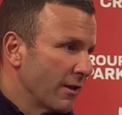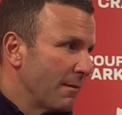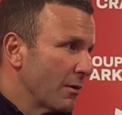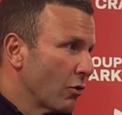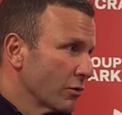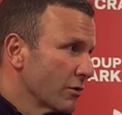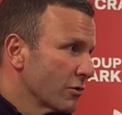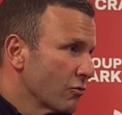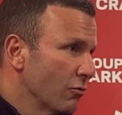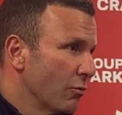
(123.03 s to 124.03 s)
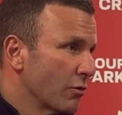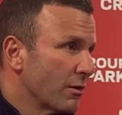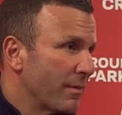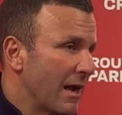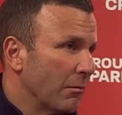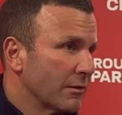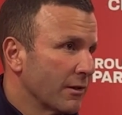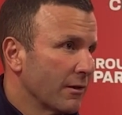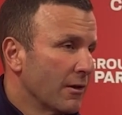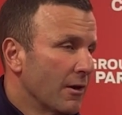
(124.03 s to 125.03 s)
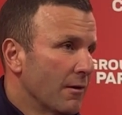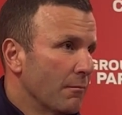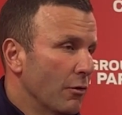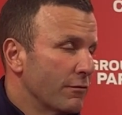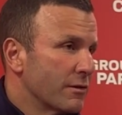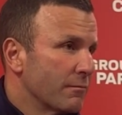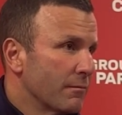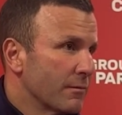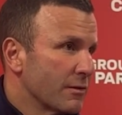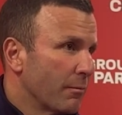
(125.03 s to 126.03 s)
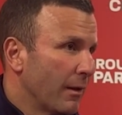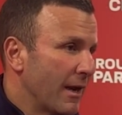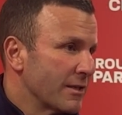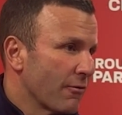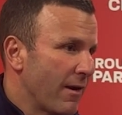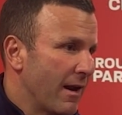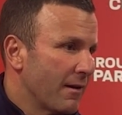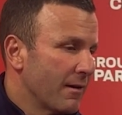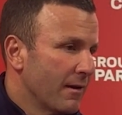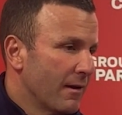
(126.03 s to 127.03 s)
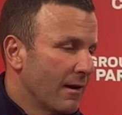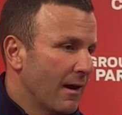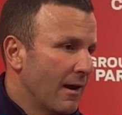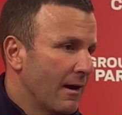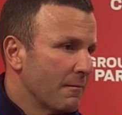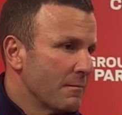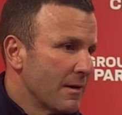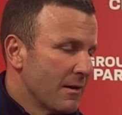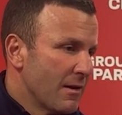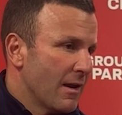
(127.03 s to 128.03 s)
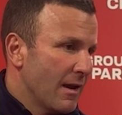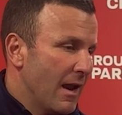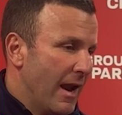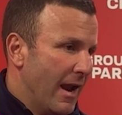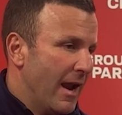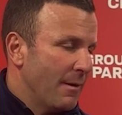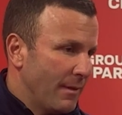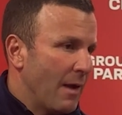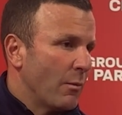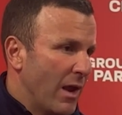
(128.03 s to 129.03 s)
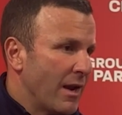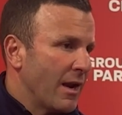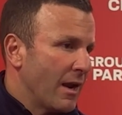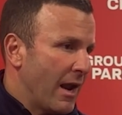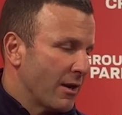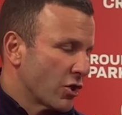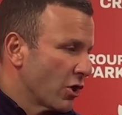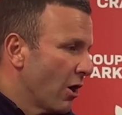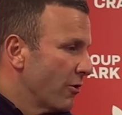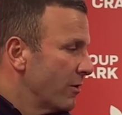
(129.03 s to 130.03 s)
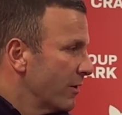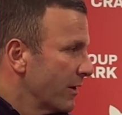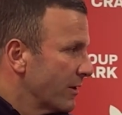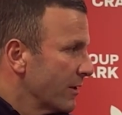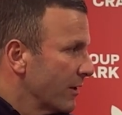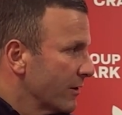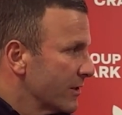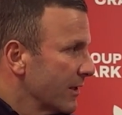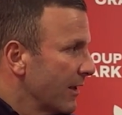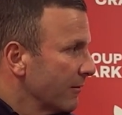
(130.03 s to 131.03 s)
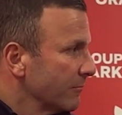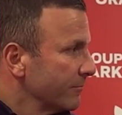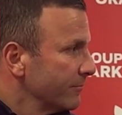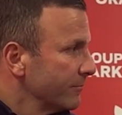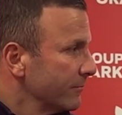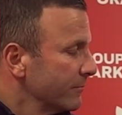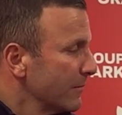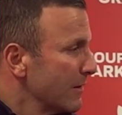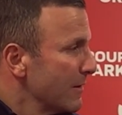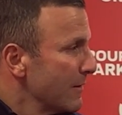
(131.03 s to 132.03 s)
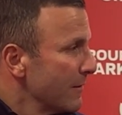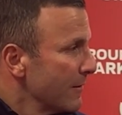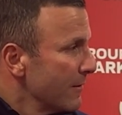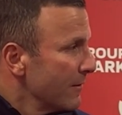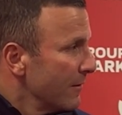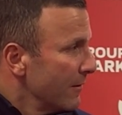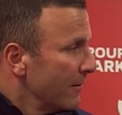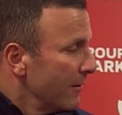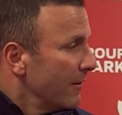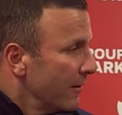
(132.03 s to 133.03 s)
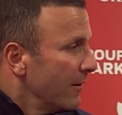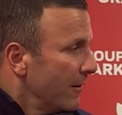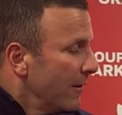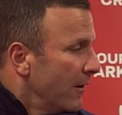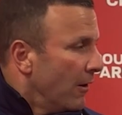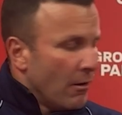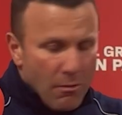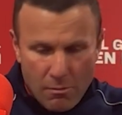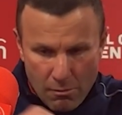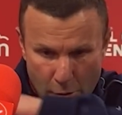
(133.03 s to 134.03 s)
there because of the scoreboard to be able to move some some players around. Um, and, and, and, and it showed. You, you could see that. Talk to us about the three changes you made with the